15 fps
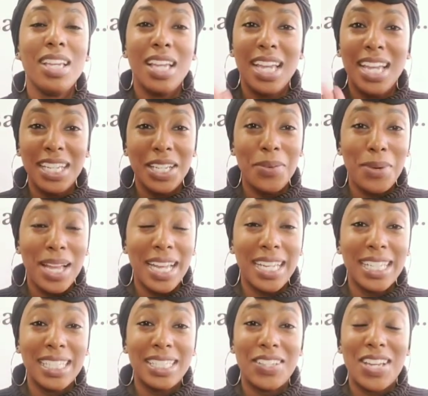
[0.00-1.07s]

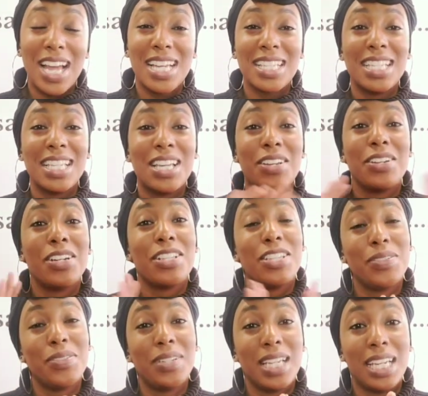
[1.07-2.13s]
anyway, you guys continue to
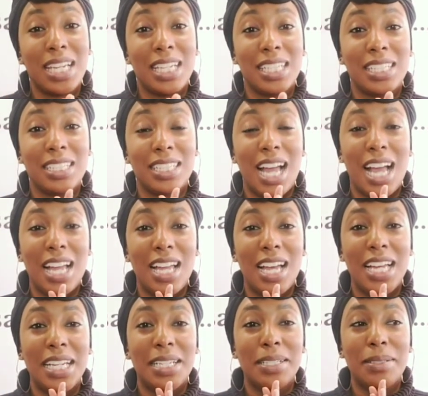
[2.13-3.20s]
tune in.
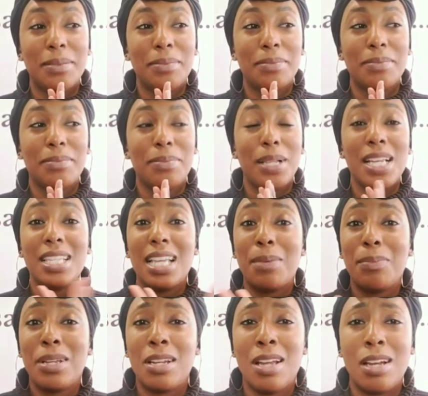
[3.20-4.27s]
Please let
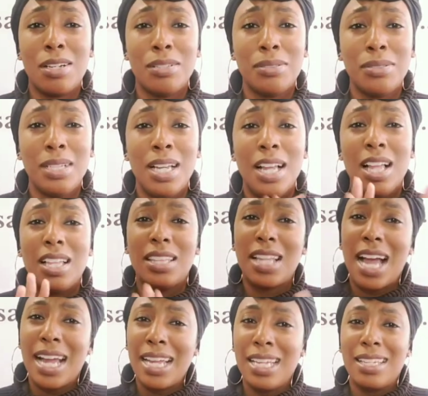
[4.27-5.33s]
me know,
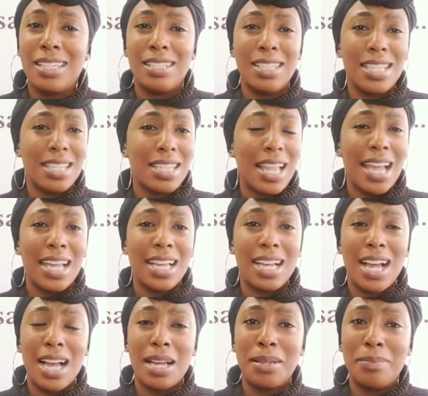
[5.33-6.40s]
like, dislike,
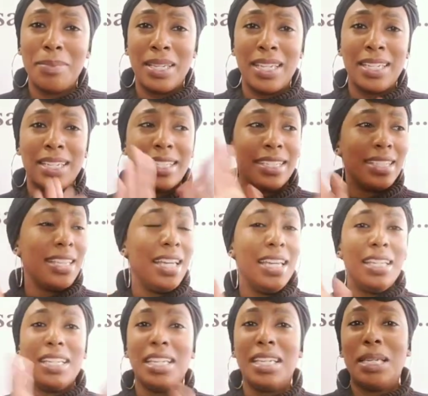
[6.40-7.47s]
comment,
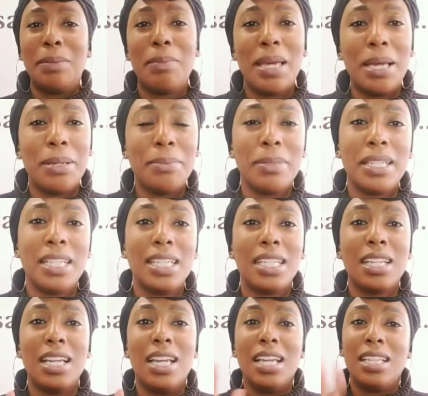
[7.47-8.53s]
email me.
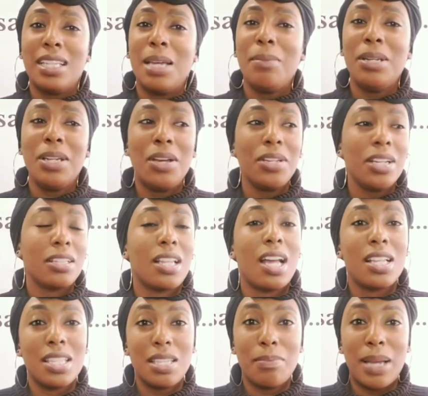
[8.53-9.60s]
Let me know your
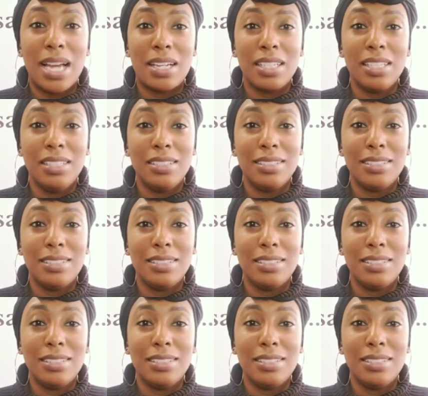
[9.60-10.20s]
thoughts about it.